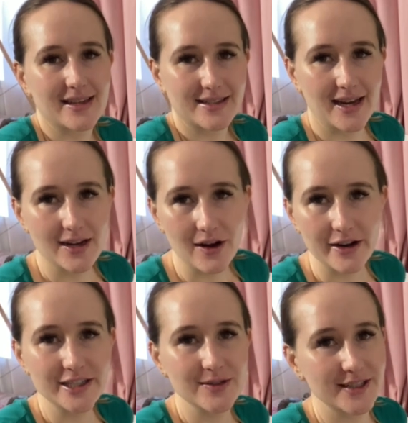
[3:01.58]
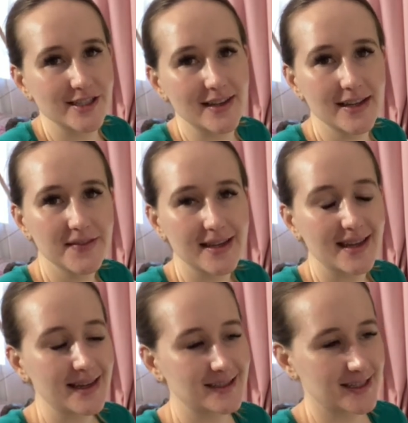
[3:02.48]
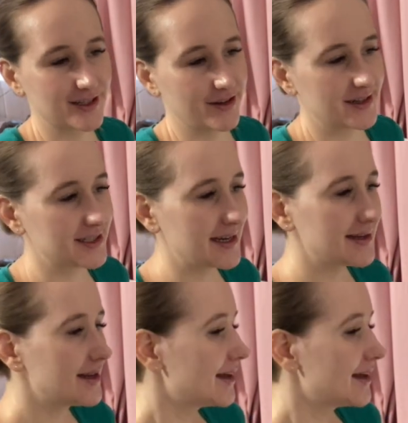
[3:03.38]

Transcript: it's kind of hard to achieve. It can get discouraging,